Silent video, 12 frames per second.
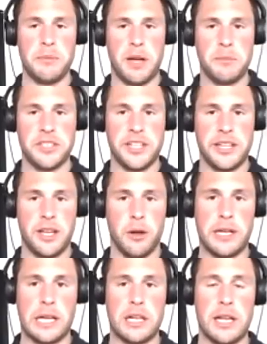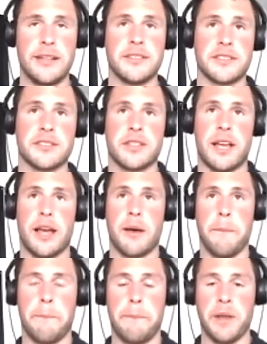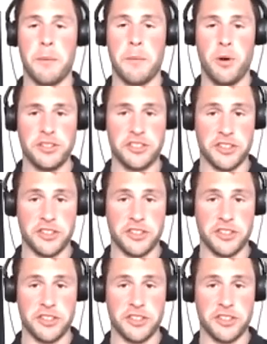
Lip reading: I'm seeing it in clients, but I'm also